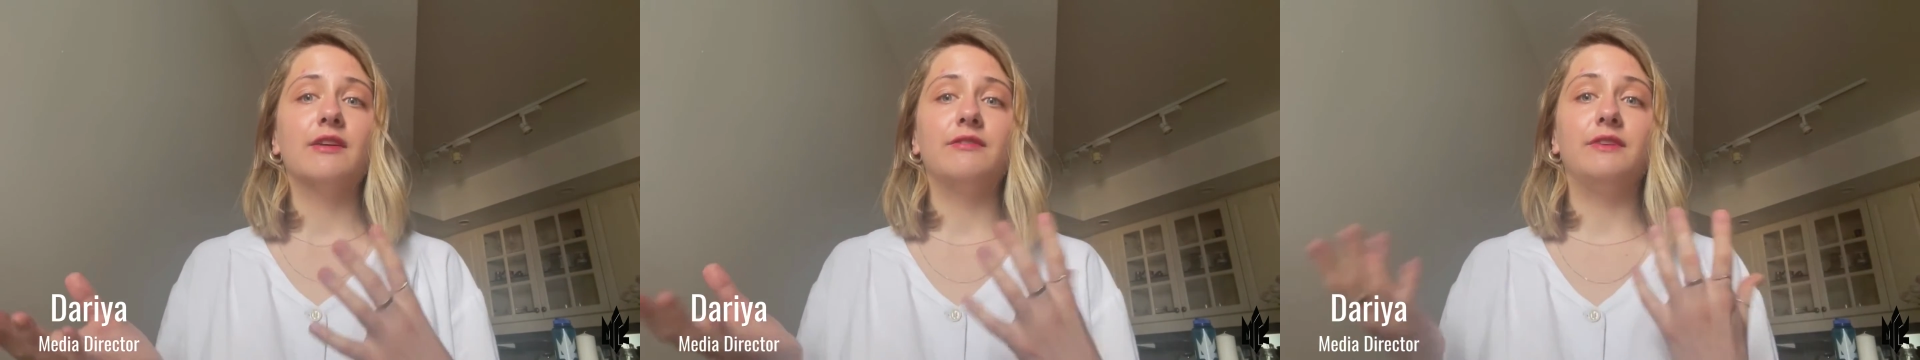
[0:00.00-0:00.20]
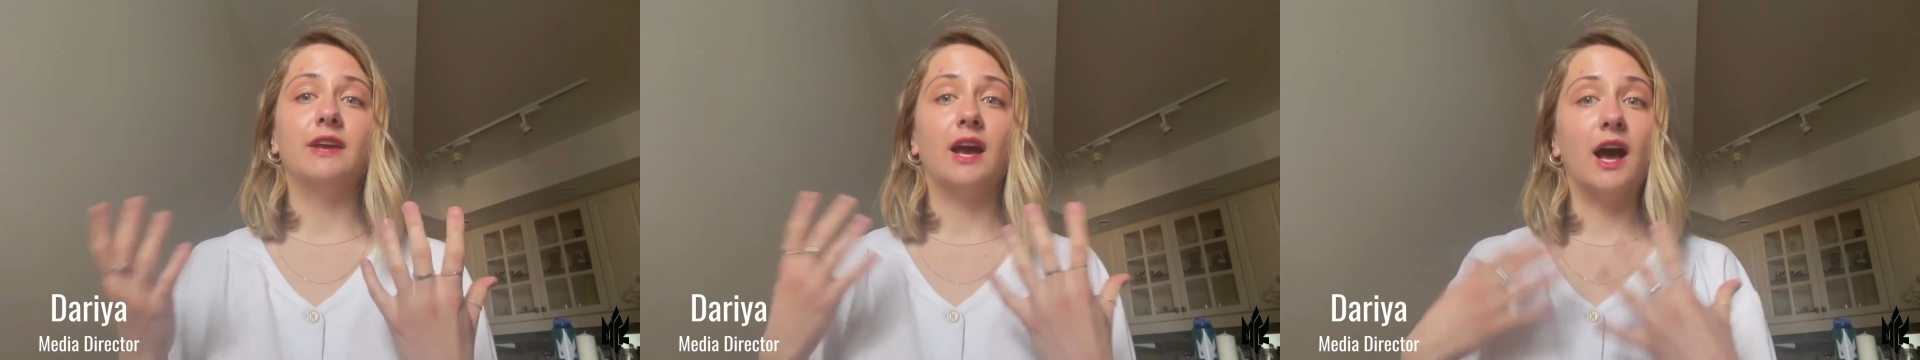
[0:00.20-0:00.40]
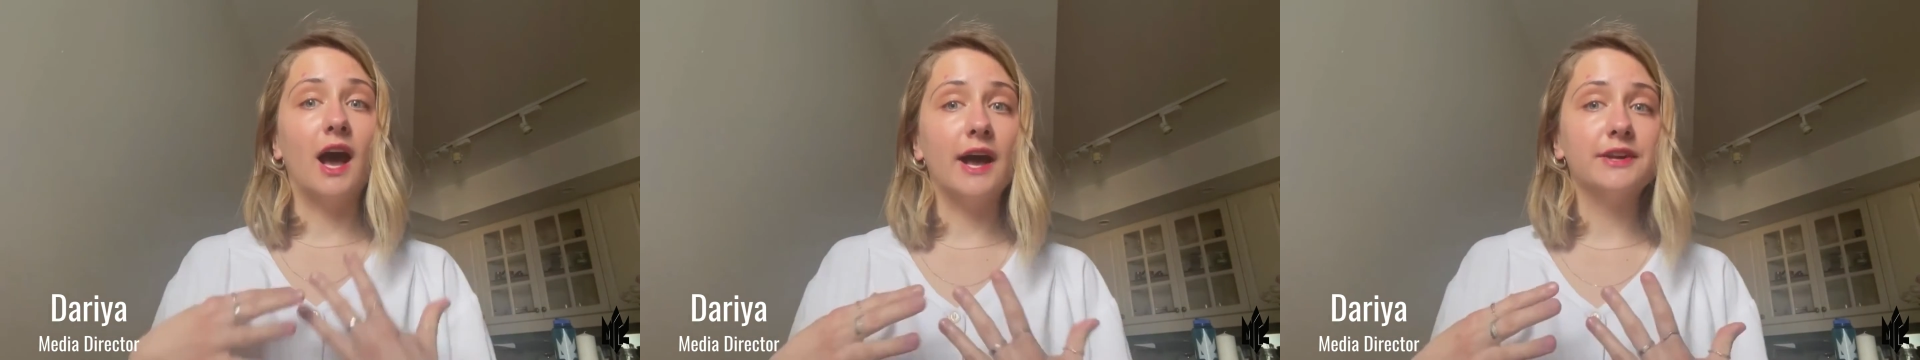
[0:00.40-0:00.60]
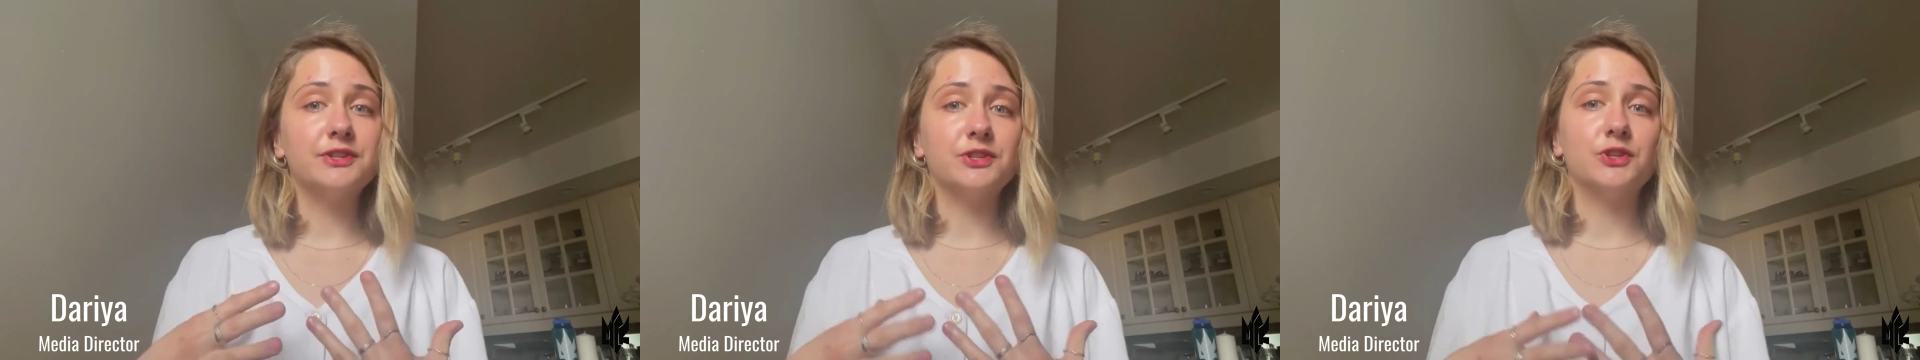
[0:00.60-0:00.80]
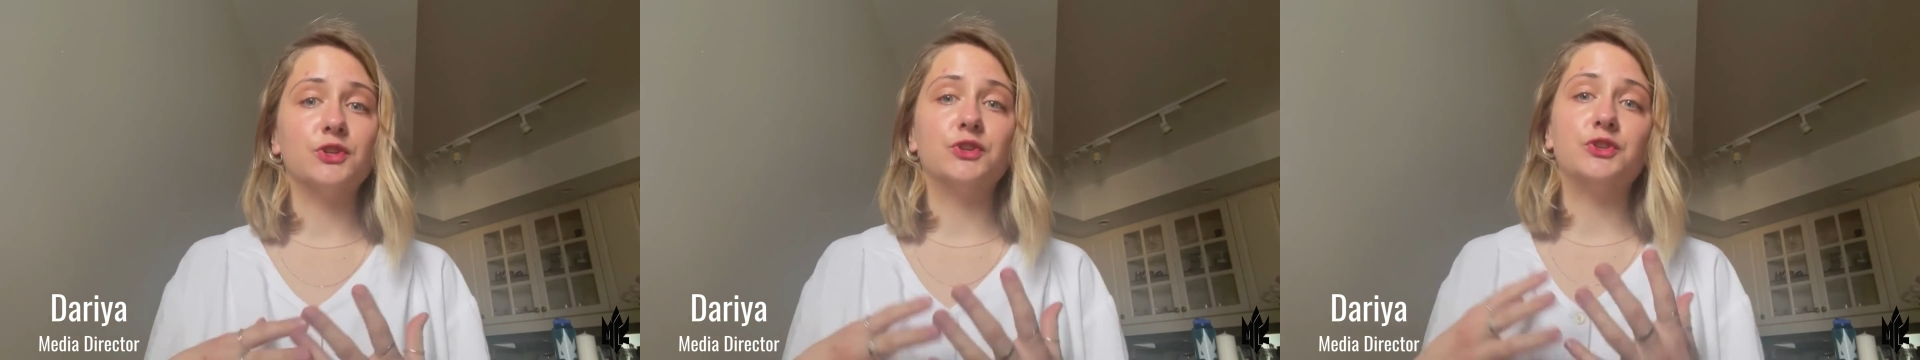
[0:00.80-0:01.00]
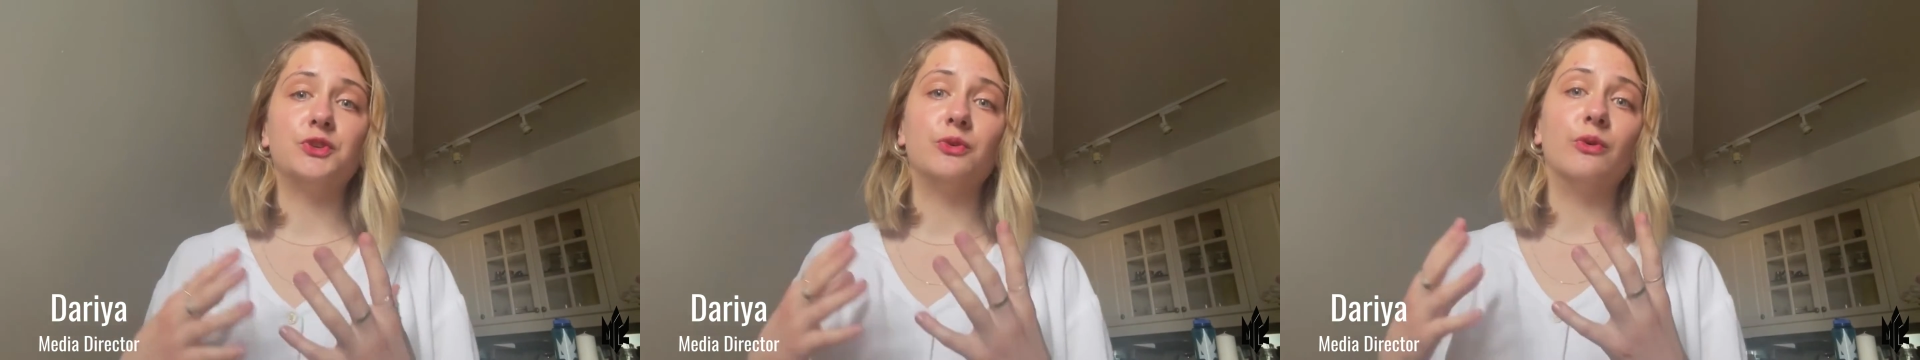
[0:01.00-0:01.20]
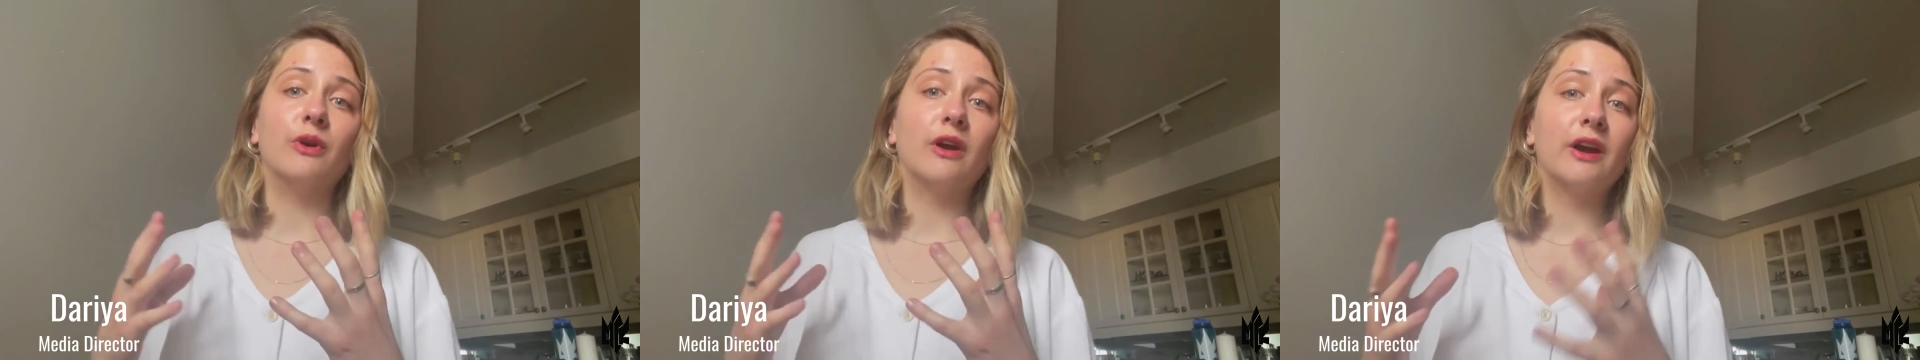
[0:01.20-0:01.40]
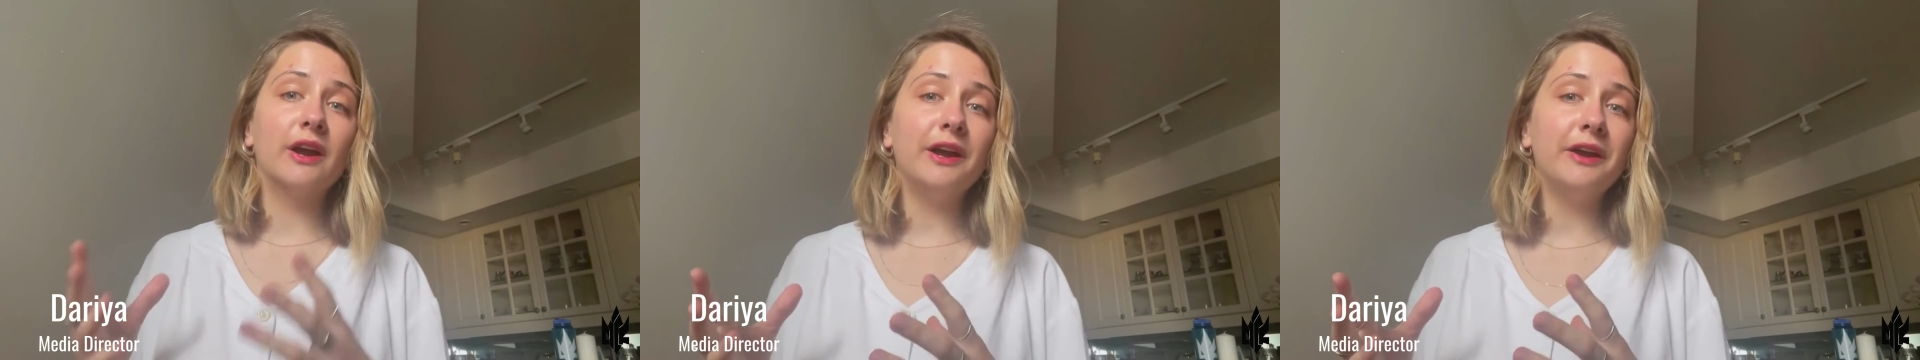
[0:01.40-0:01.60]
via us to
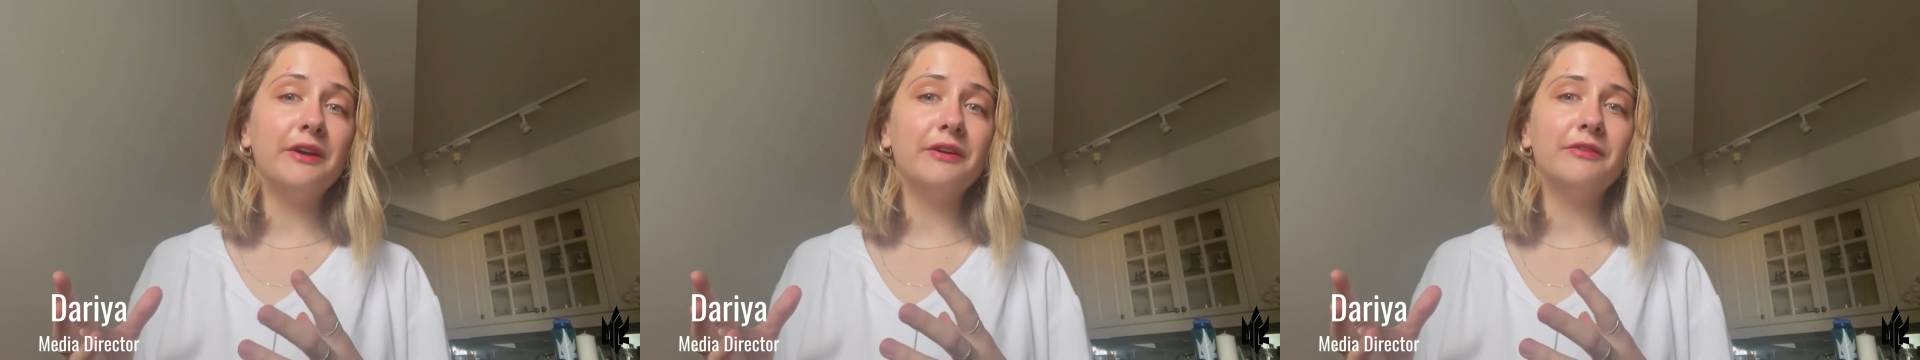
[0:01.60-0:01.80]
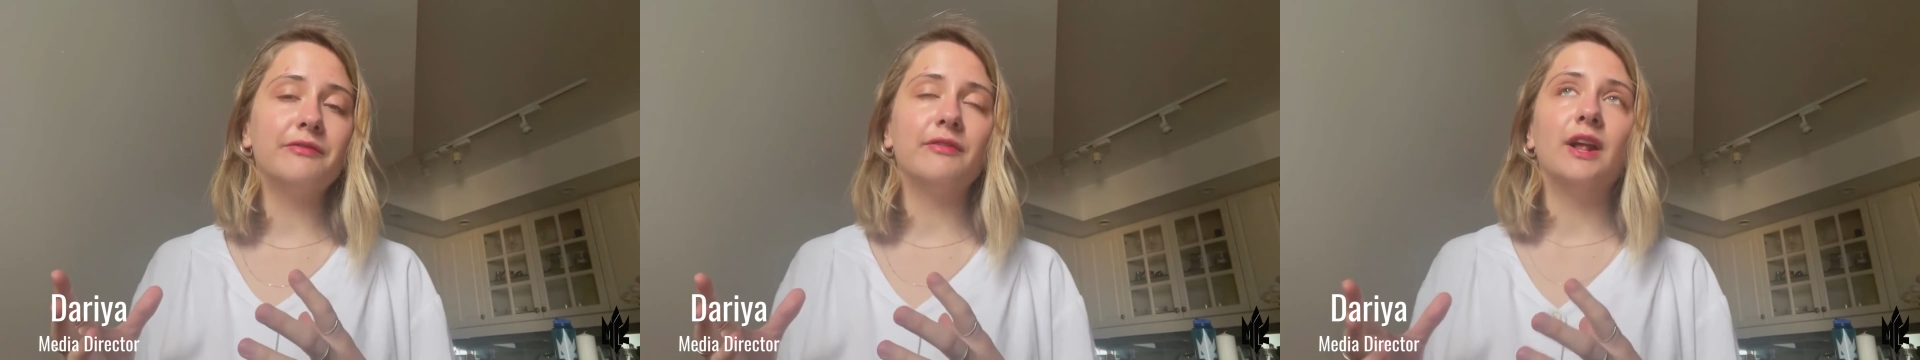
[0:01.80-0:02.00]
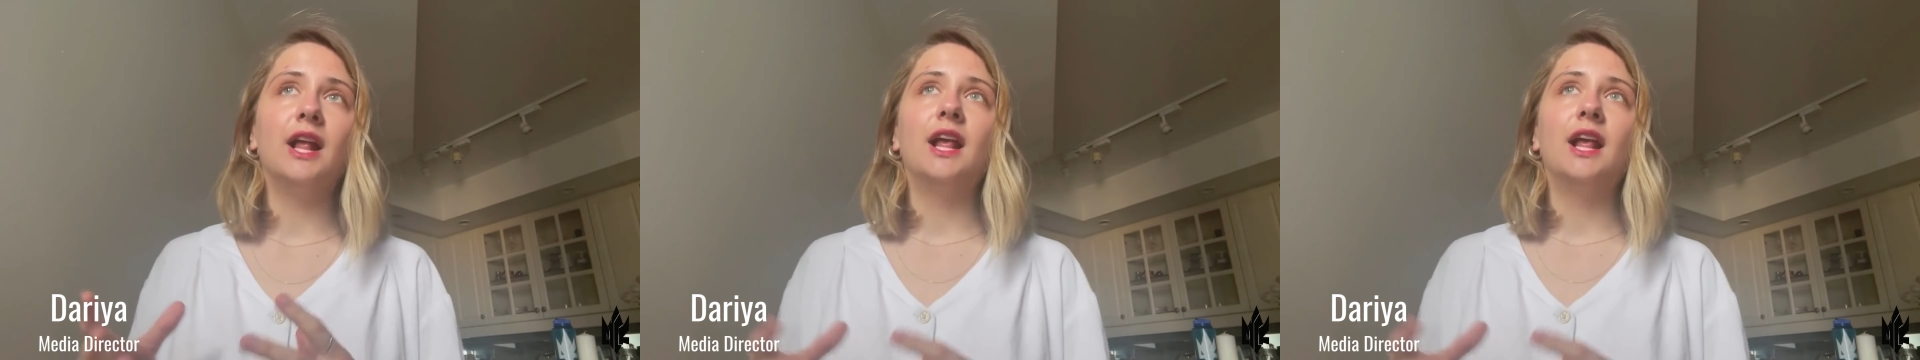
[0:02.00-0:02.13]
Kyiv.